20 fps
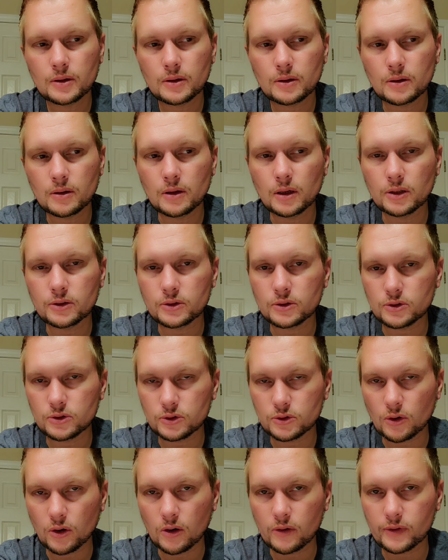thus
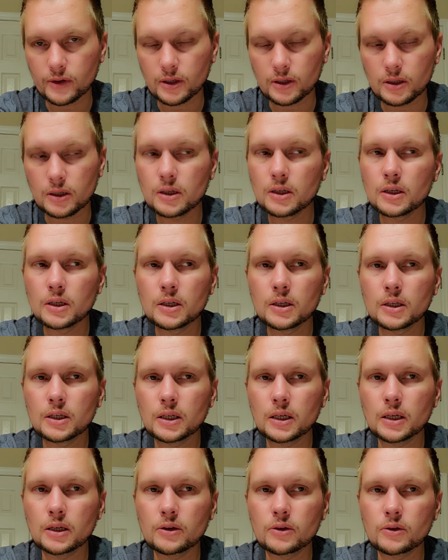starving
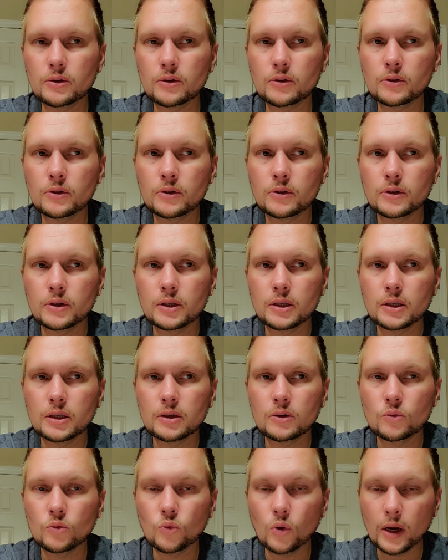either the
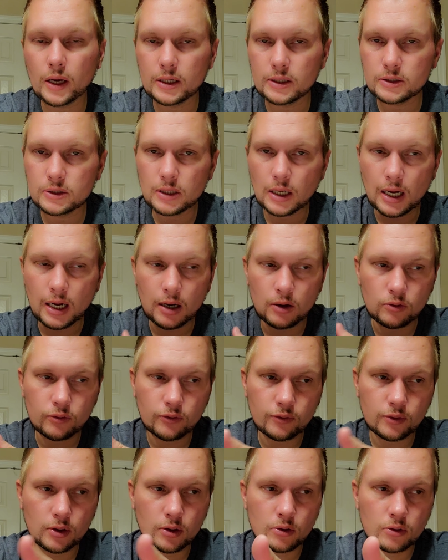waste
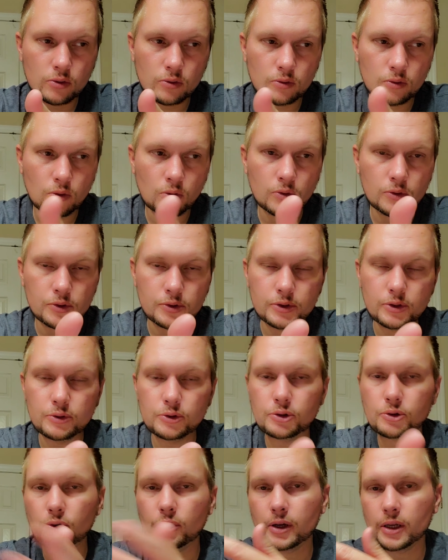outflow or the
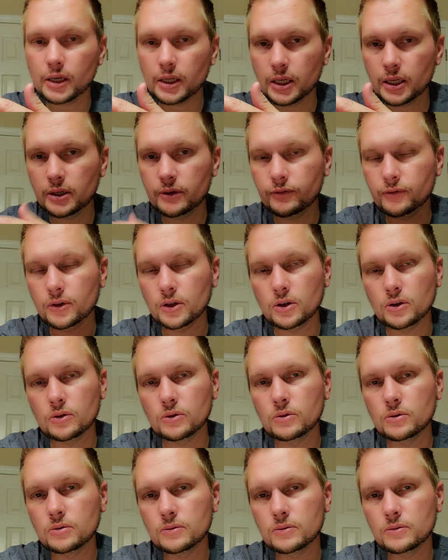nutrient inflow